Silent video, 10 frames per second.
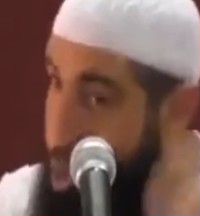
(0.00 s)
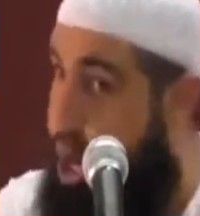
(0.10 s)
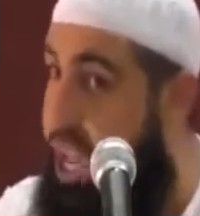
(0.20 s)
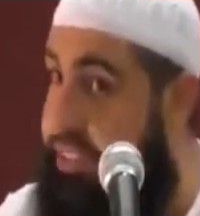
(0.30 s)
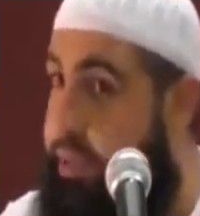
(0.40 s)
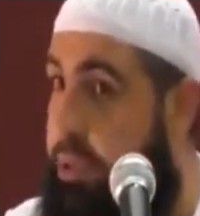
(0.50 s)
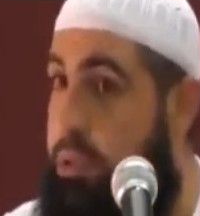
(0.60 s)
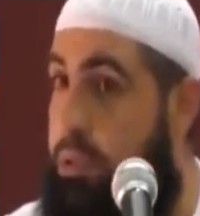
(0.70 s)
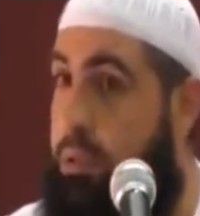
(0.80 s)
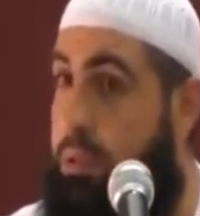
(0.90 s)
True or
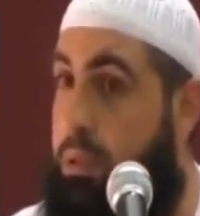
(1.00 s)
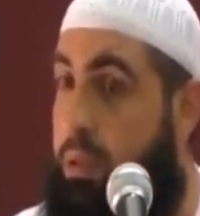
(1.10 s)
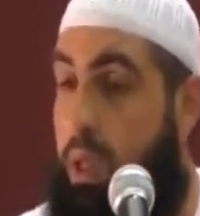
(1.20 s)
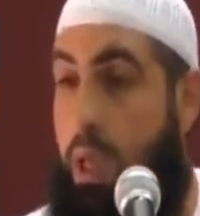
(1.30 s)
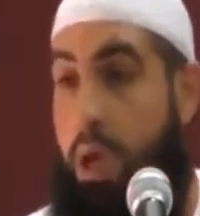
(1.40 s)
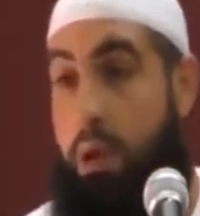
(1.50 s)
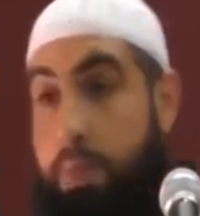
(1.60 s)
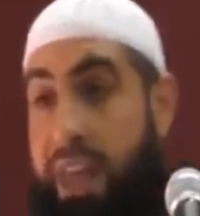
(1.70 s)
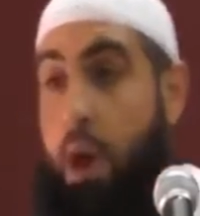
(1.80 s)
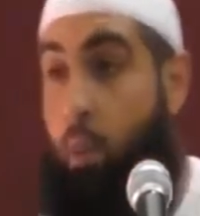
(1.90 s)
not?
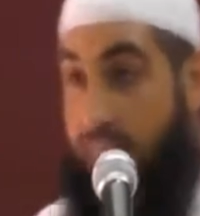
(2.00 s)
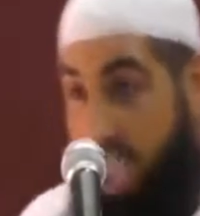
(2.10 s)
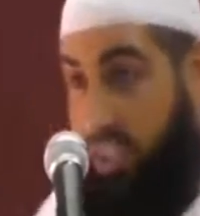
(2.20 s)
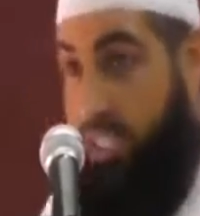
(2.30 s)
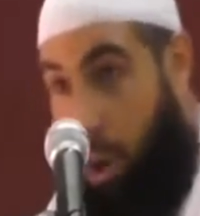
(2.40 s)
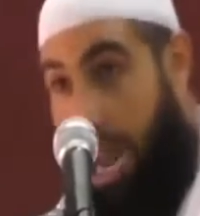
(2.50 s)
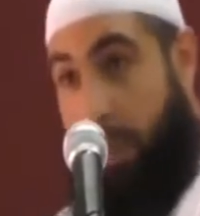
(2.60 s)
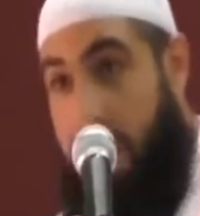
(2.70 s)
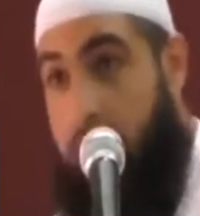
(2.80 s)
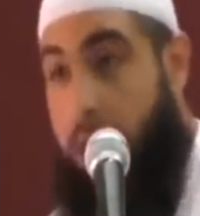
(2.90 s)
Brother, we have a
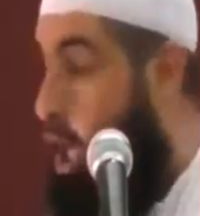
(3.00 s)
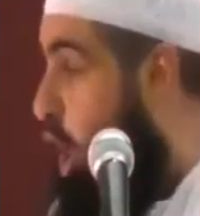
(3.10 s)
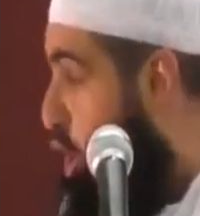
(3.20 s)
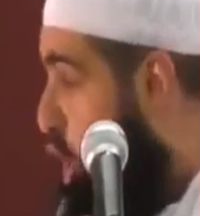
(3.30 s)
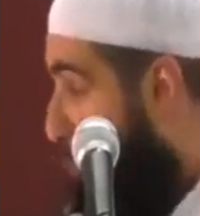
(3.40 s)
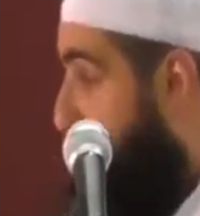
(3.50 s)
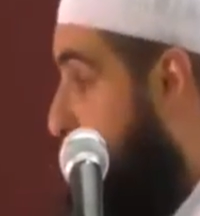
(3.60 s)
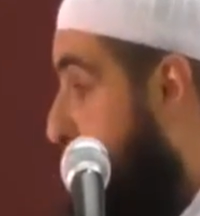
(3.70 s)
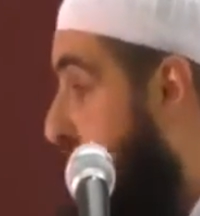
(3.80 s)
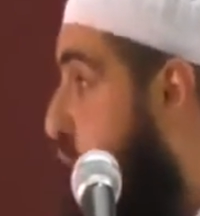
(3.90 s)
drama. You
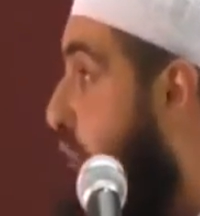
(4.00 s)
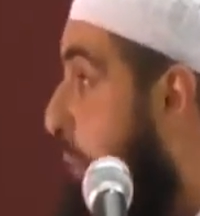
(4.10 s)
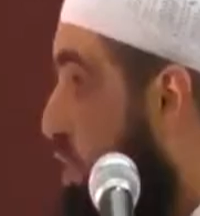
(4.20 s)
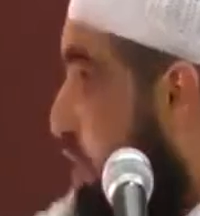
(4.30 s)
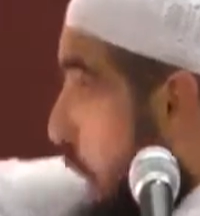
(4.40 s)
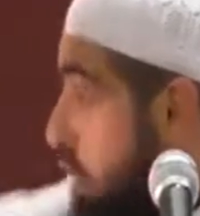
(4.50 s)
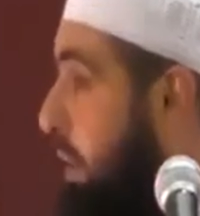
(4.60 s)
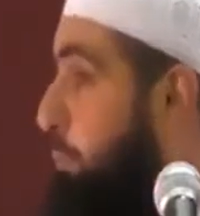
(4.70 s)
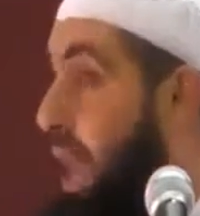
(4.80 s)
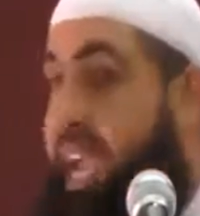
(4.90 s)
pick yourself up to
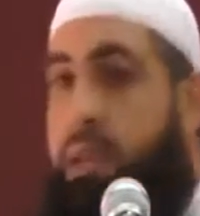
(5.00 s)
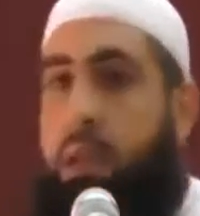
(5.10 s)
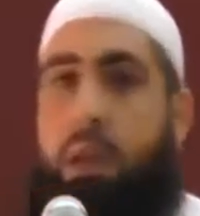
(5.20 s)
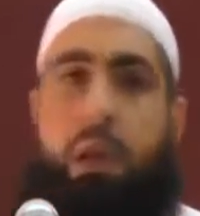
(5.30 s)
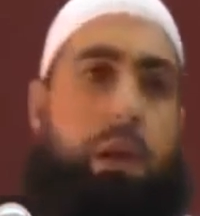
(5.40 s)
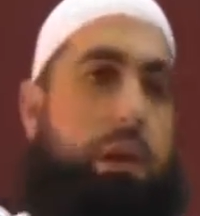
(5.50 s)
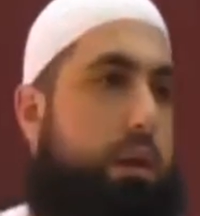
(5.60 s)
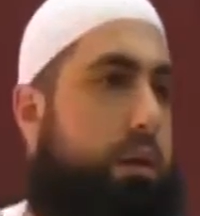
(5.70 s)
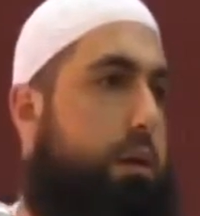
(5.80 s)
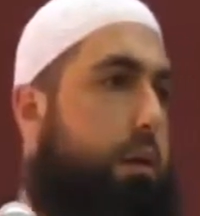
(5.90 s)
go complain.
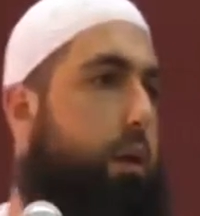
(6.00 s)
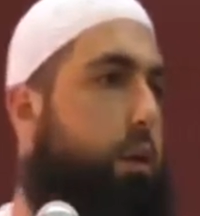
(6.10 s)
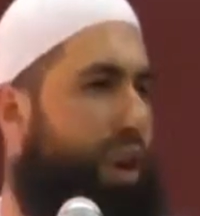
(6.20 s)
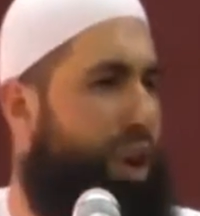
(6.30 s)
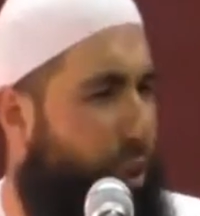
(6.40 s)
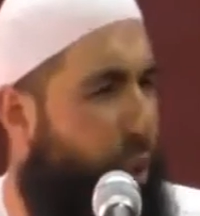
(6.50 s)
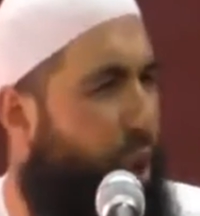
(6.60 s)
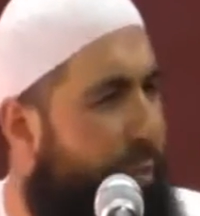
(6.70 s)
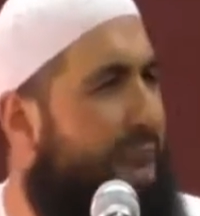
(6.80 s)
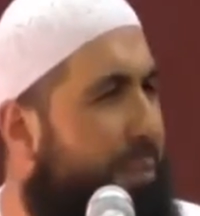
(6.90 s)
What are you,
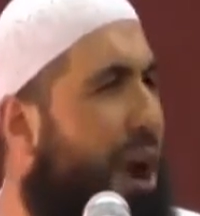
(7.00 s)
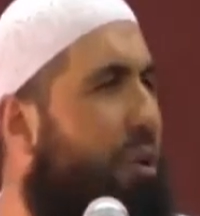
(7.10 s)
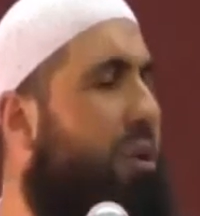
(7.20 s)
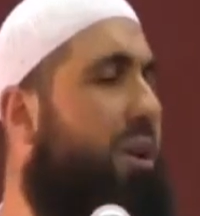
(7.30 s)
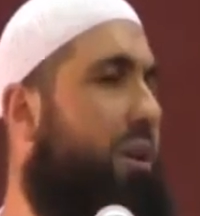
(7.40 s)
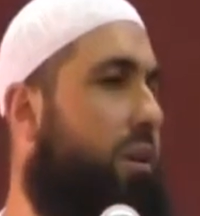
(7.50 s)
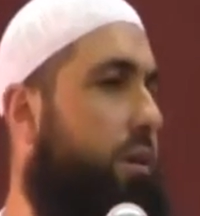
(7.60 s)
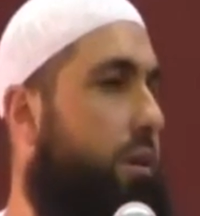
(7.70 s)
a woman, bro?